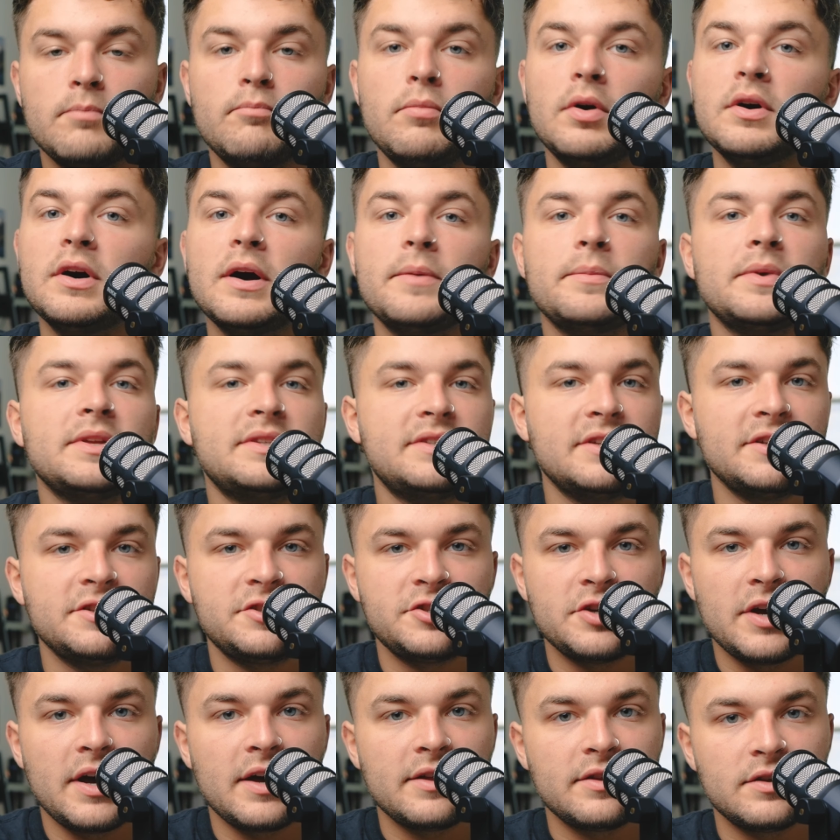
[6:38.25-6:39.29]
But let me teach
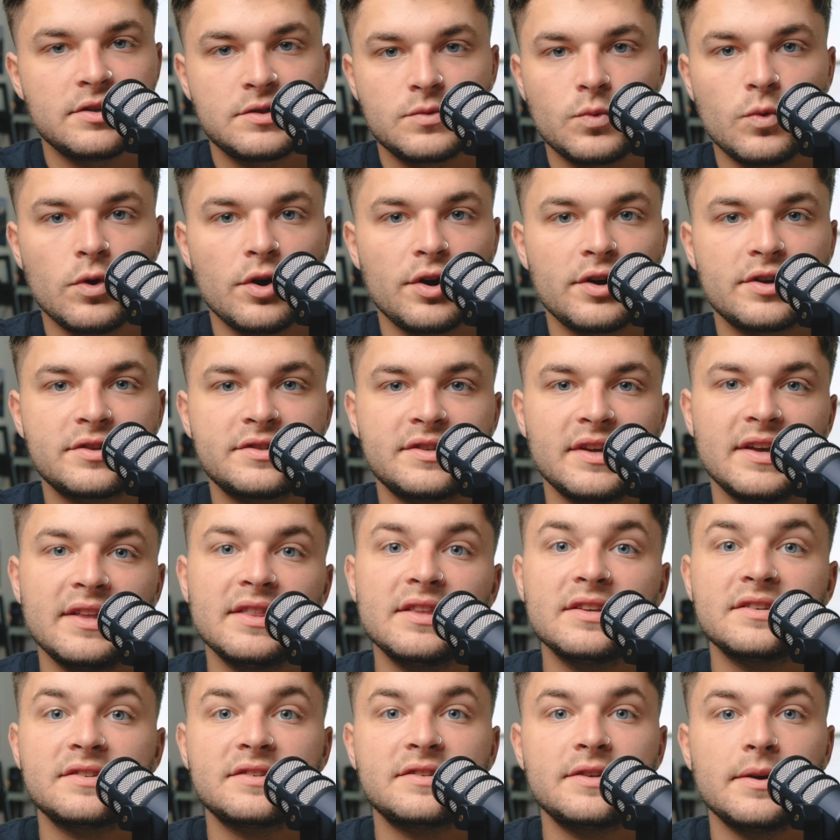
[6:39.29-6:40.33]
you how this works in
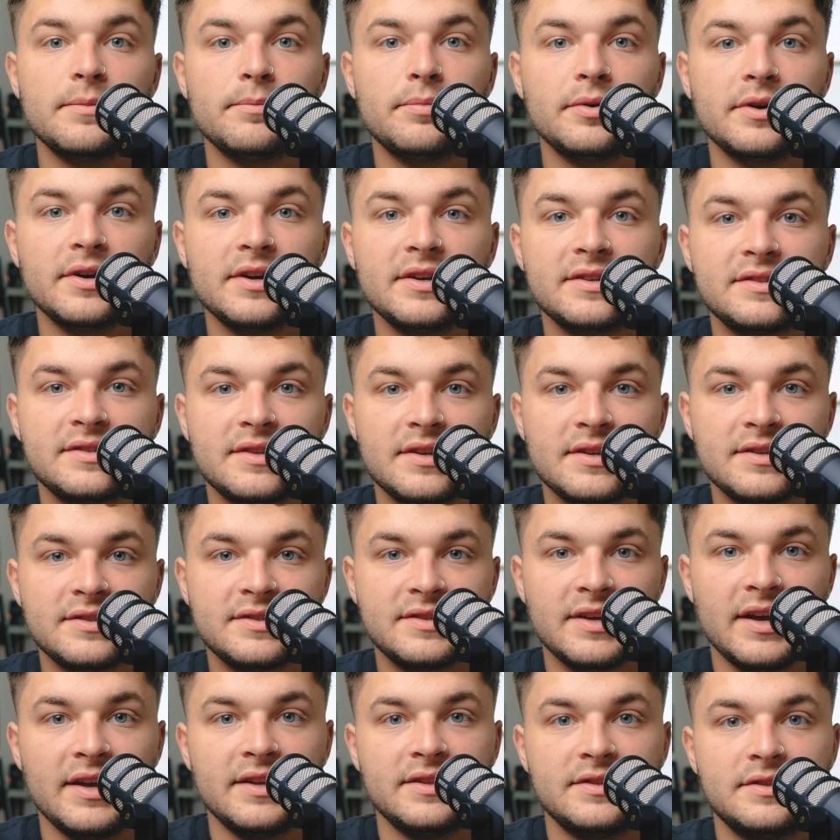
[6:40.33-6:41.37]
the simplest
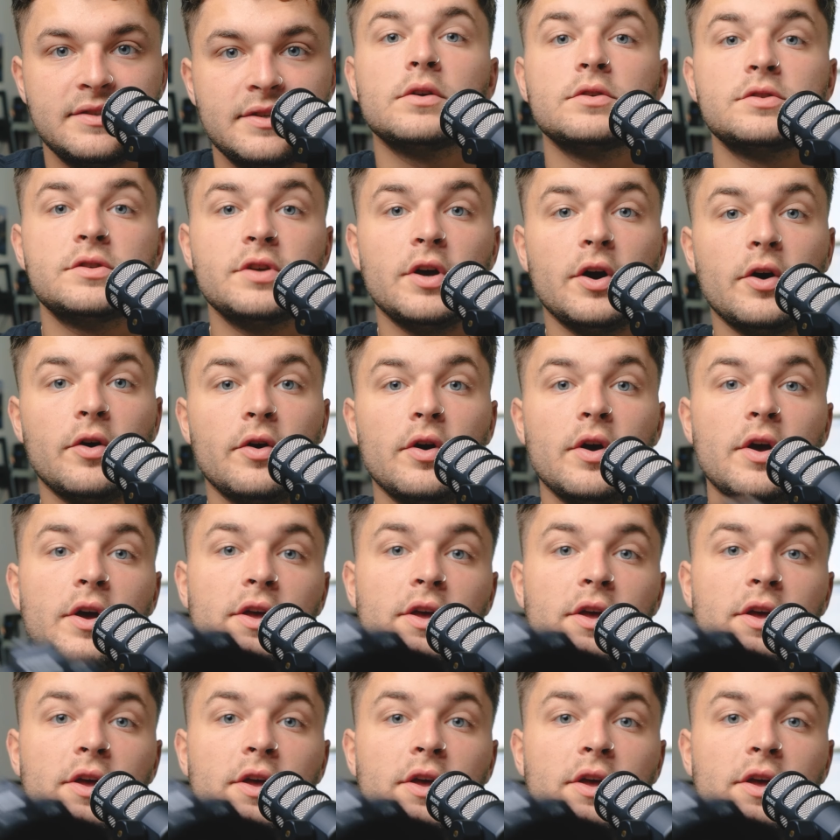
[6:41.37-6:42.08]
sense. So